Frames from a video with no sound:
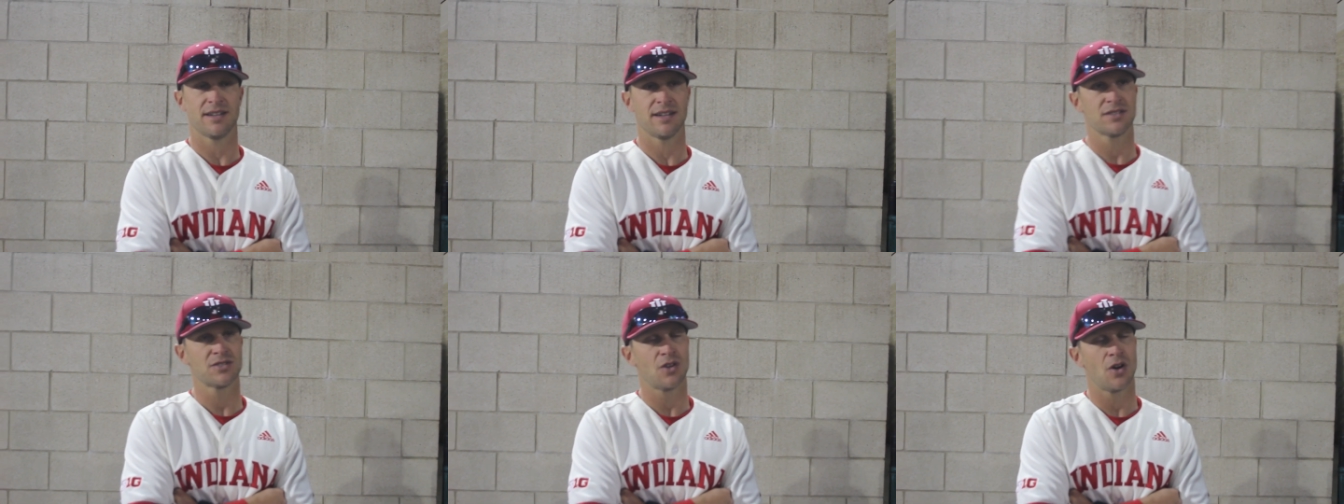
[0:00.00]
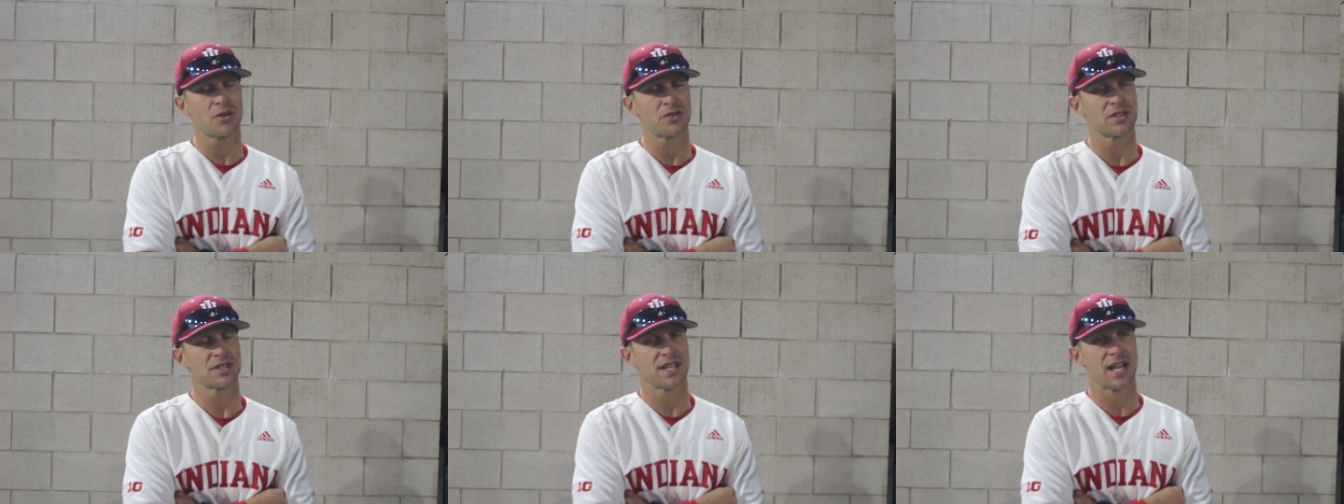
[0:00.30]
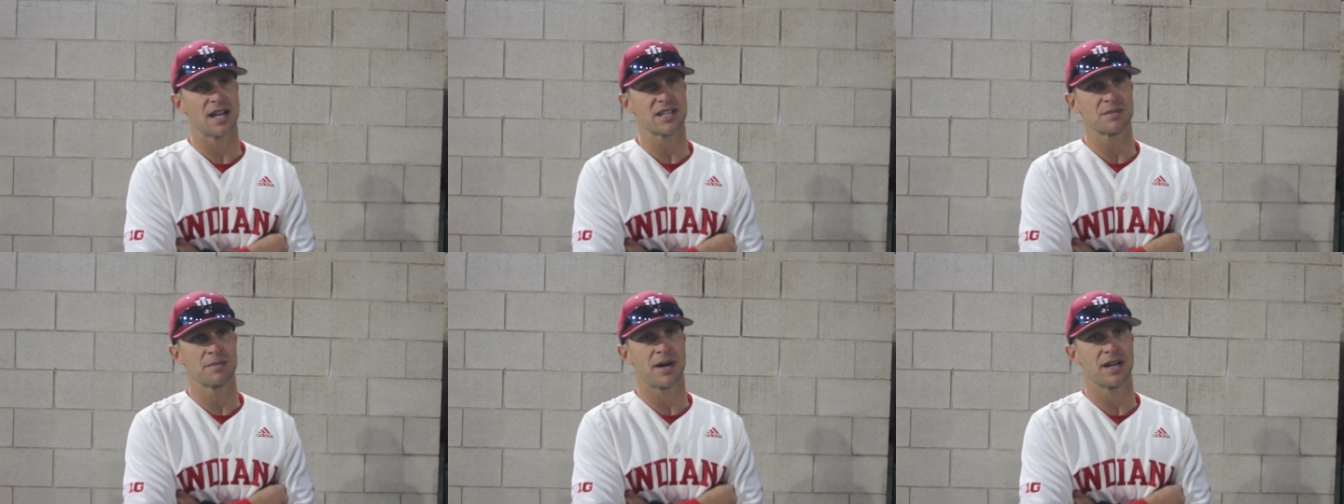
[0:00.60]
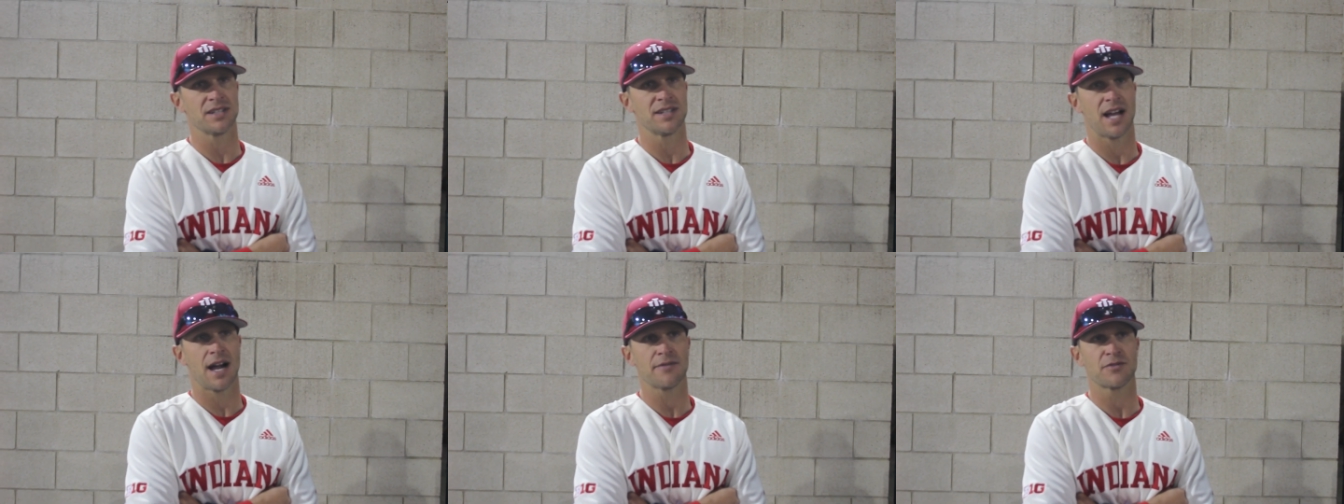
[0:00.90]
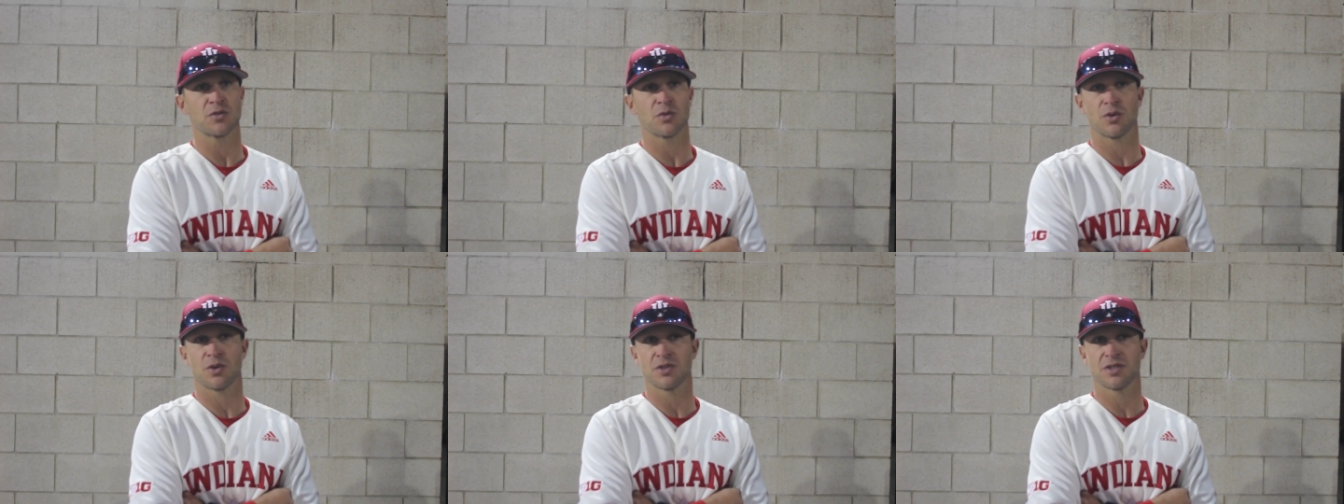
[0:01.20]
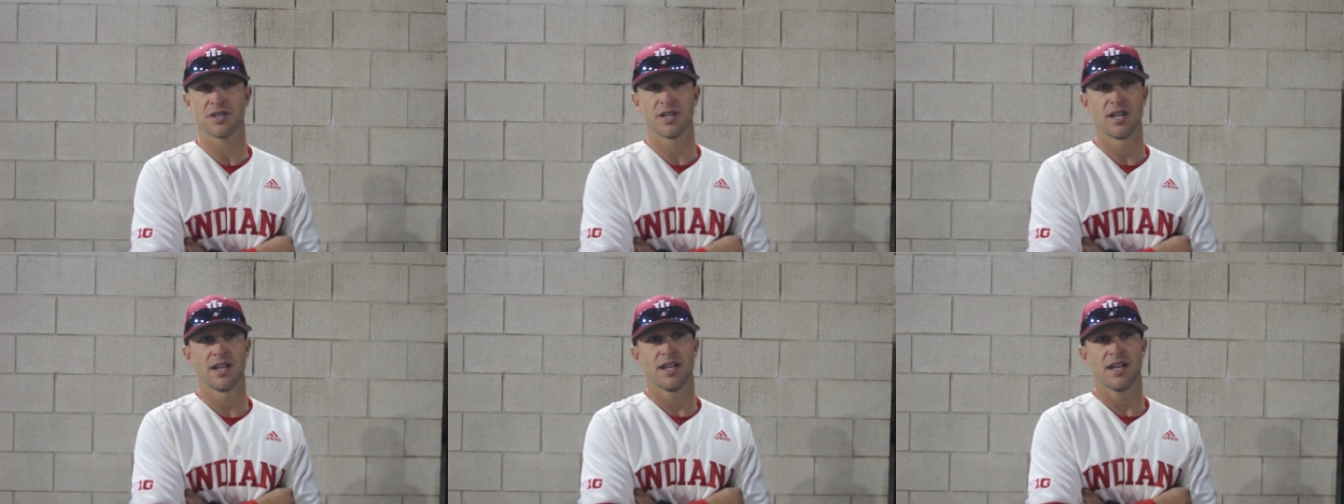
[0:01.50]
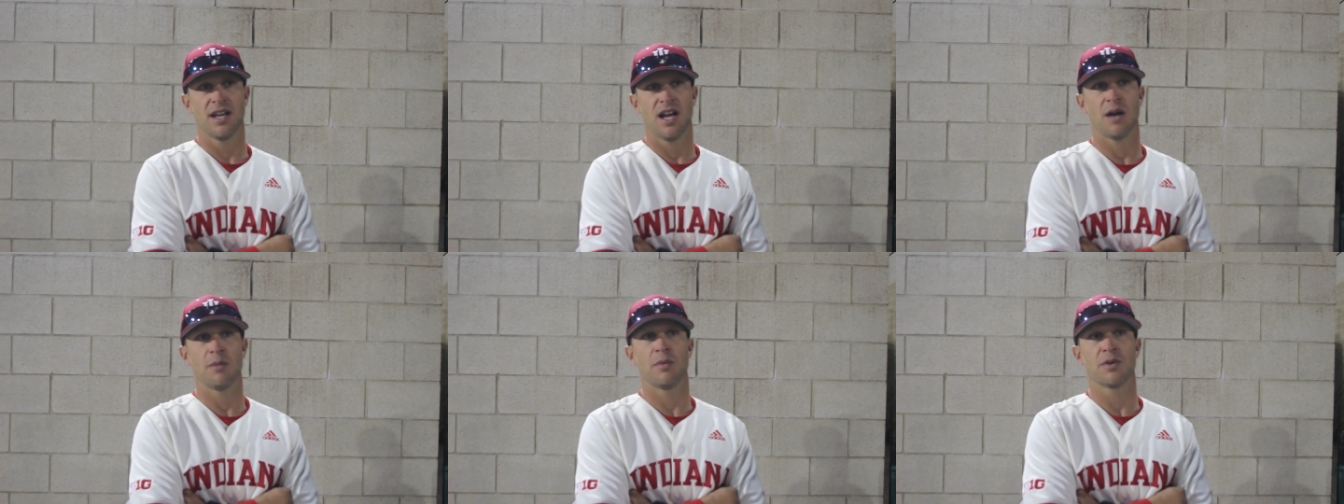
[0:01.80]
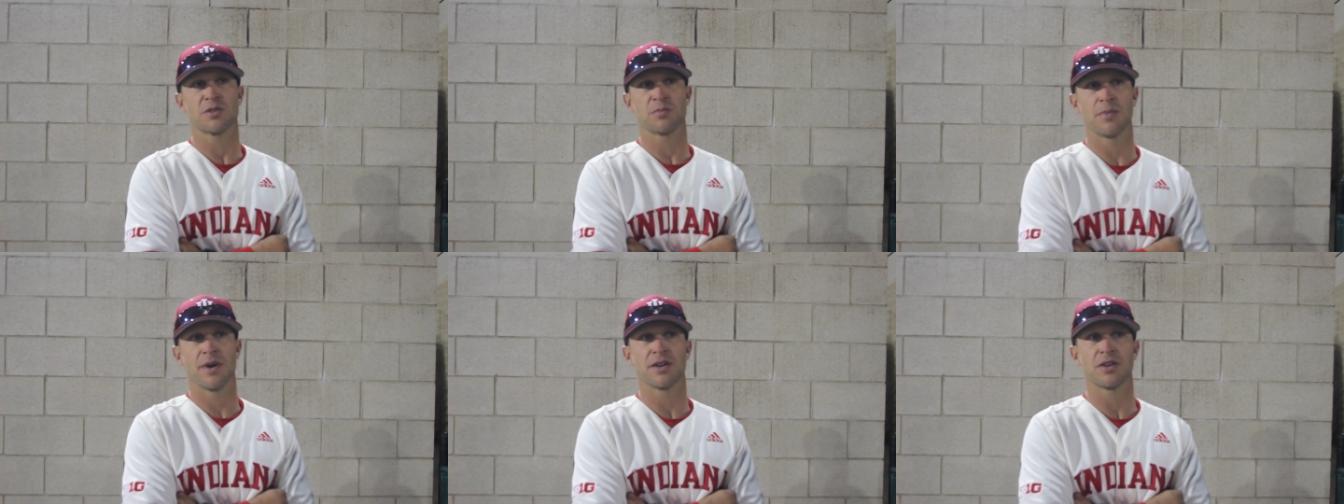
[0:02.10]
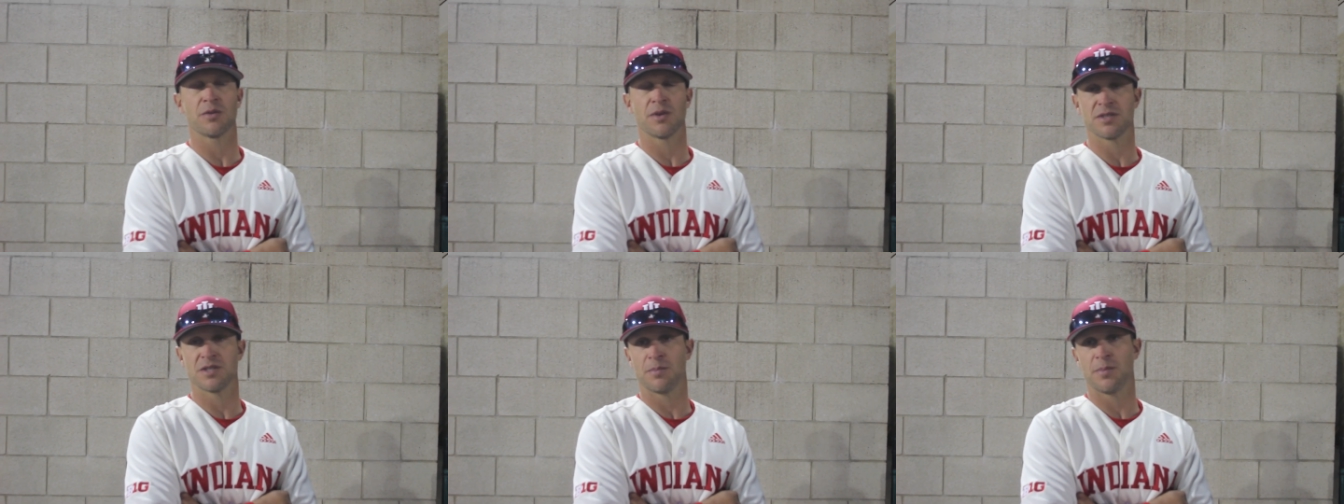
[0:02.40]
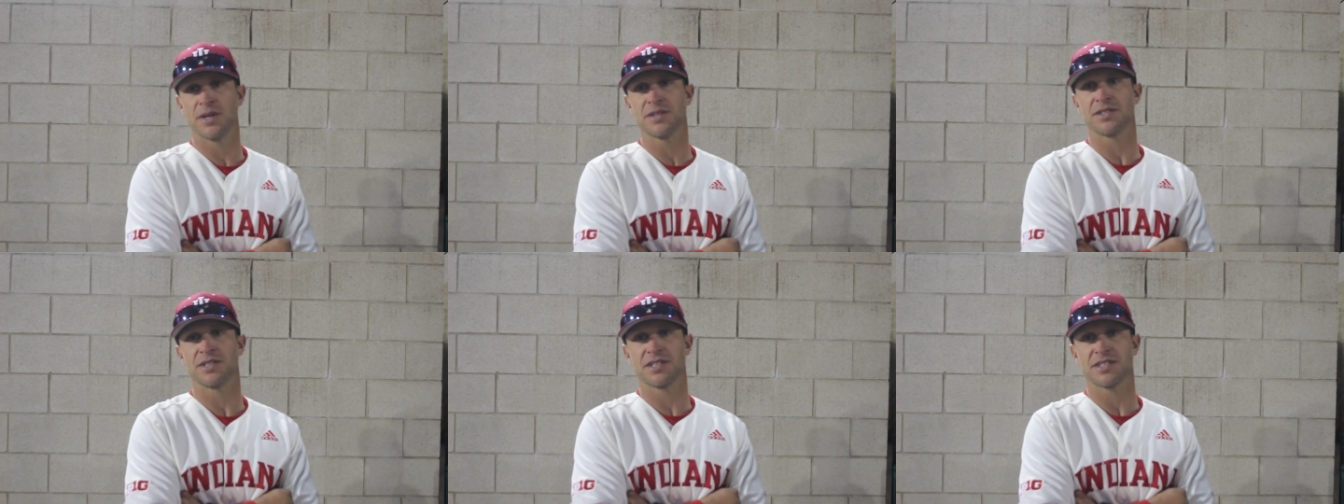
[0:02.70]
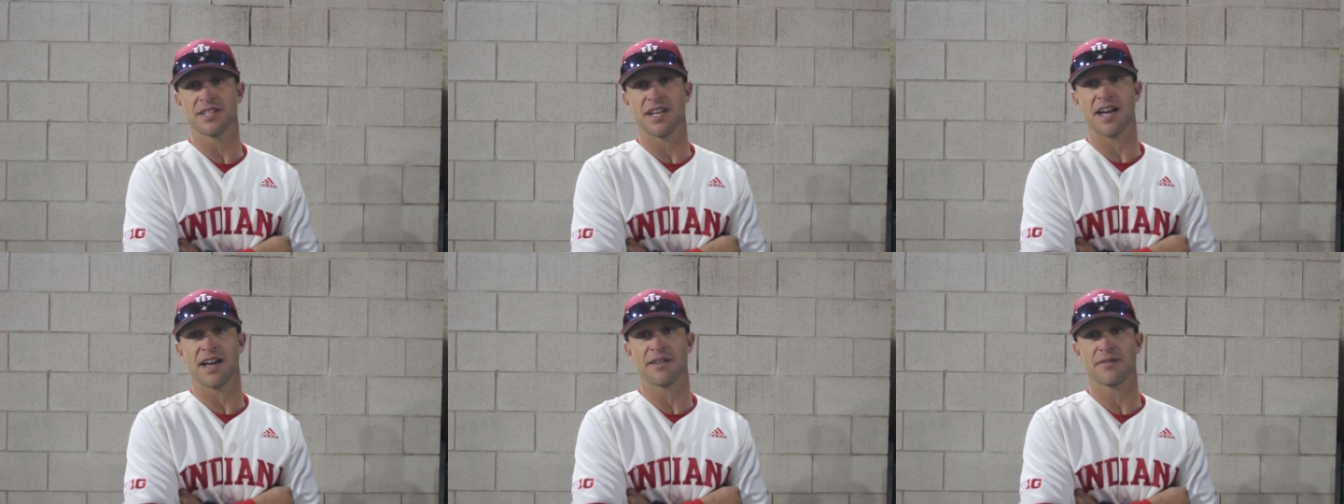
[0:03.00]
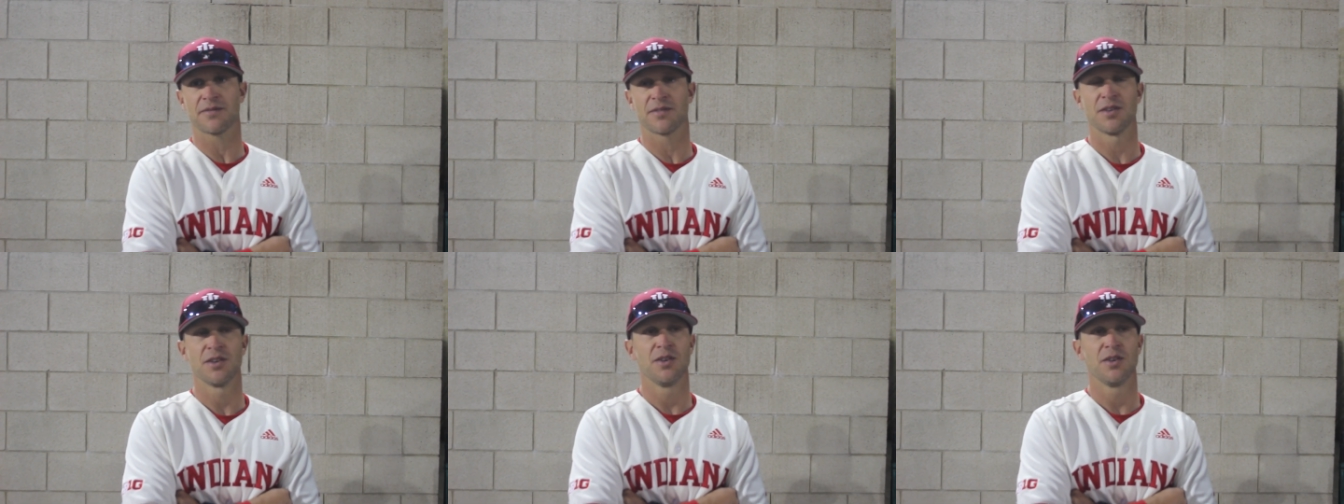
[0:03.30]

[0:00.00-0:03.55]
And I talked to the guys about it afterwards, how much better is a pitching staff